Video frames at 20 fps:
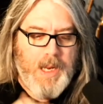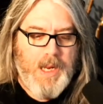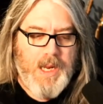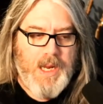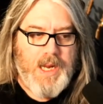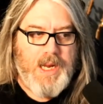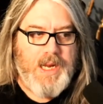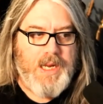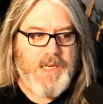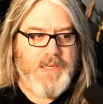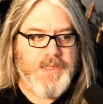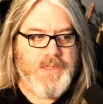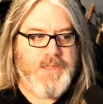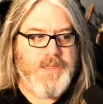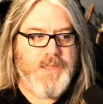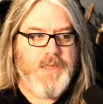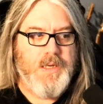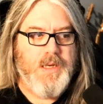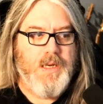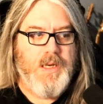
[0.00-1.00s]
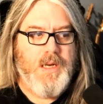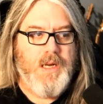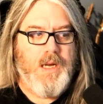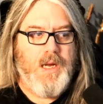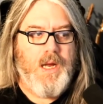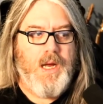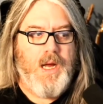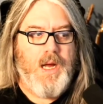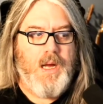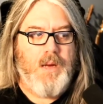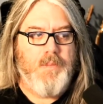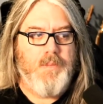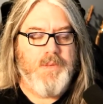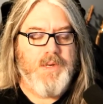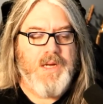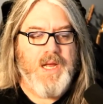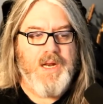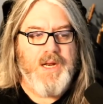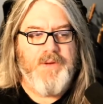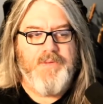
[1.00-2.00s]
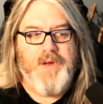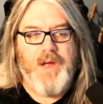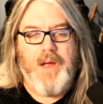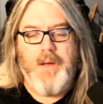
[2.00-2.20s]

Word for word: is um, kind of